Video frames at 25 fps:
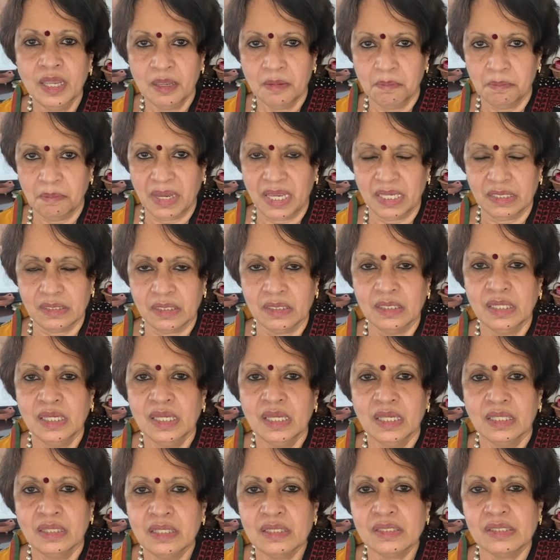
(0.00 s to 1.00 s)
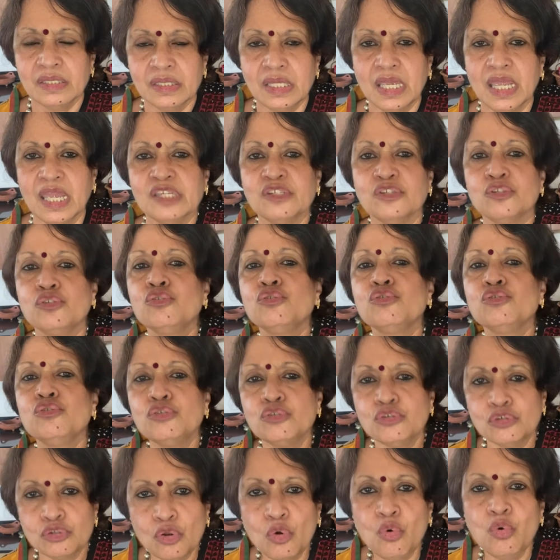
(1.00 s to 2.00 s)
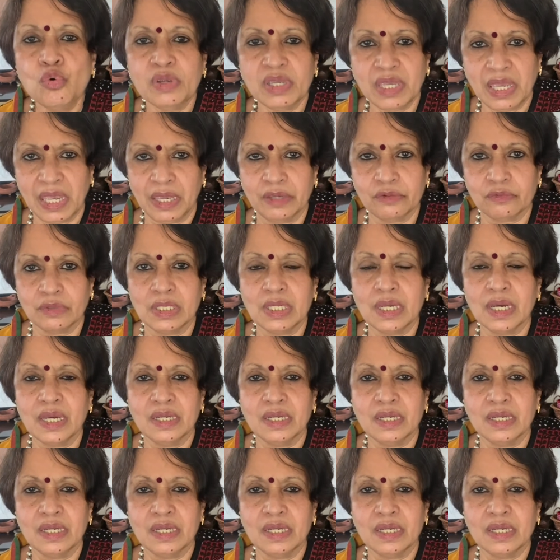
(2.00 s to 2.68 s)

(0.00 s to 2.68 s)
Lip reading: But this is so Kerala